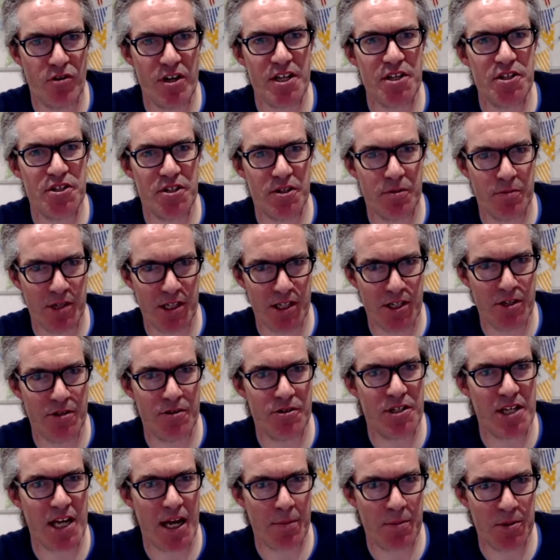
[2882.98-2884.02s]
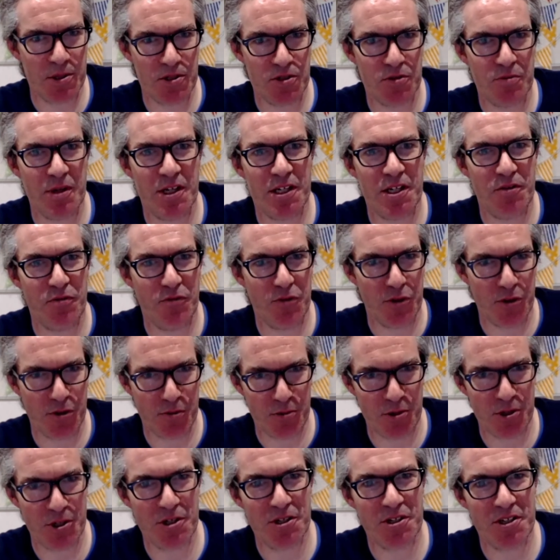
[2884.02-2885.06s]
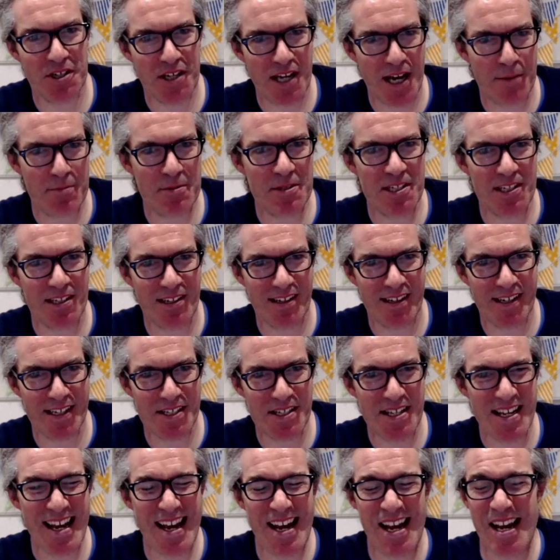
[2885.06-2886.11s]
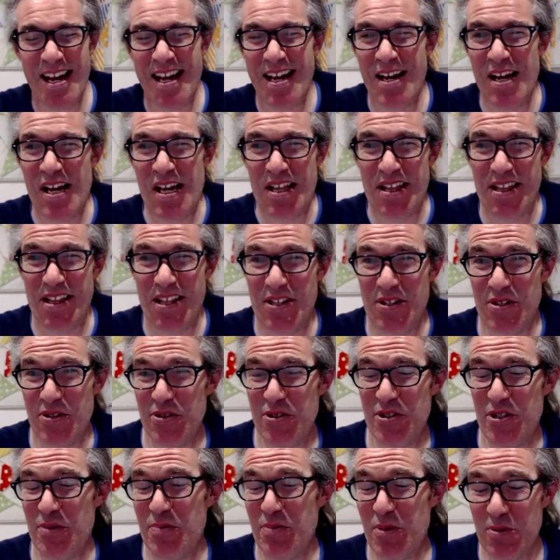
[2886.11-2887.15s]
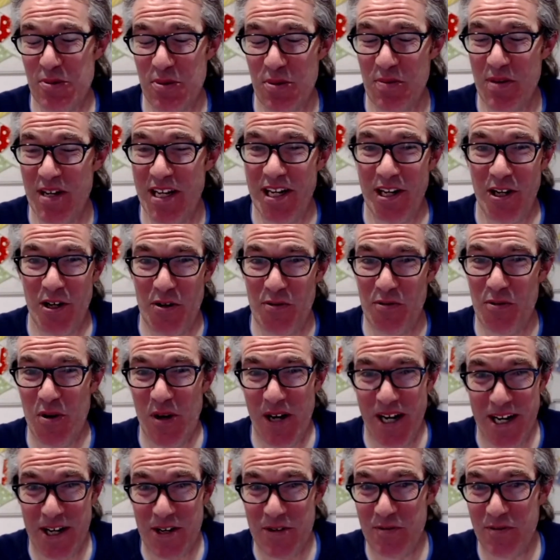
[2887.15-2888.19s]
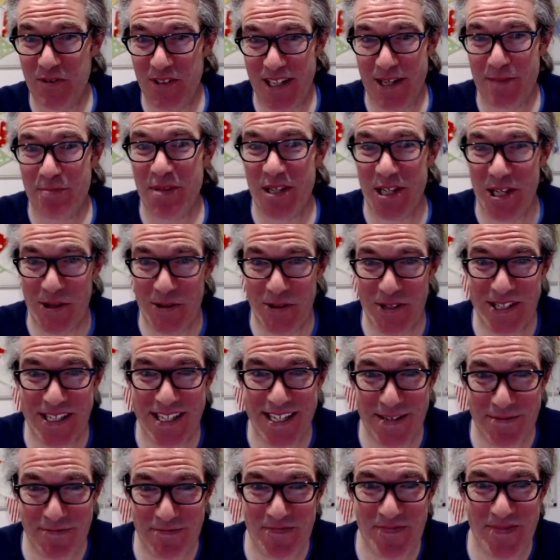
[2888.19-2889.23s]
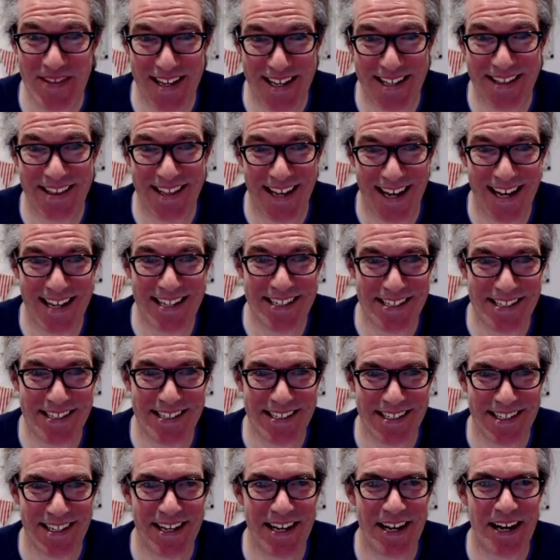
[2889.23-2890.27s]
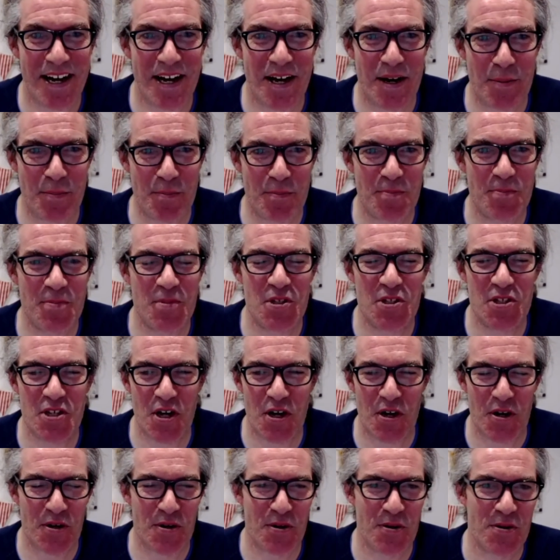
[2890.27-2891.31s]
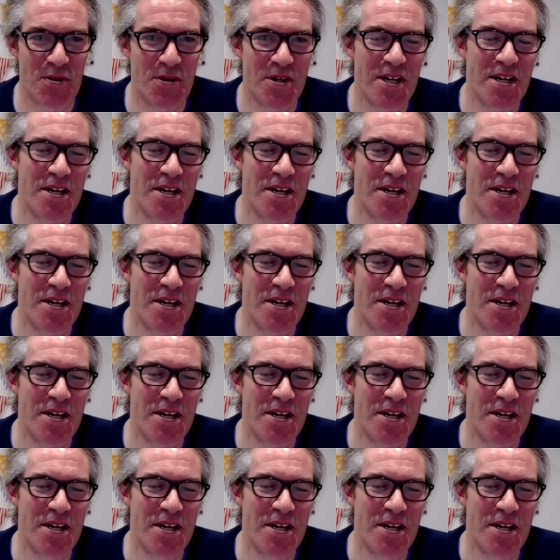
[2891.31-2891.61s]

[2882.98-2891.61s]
reasonably use capital money for and what you can capitalize. There's also probably a lot of quite helpful ambiguity in that. So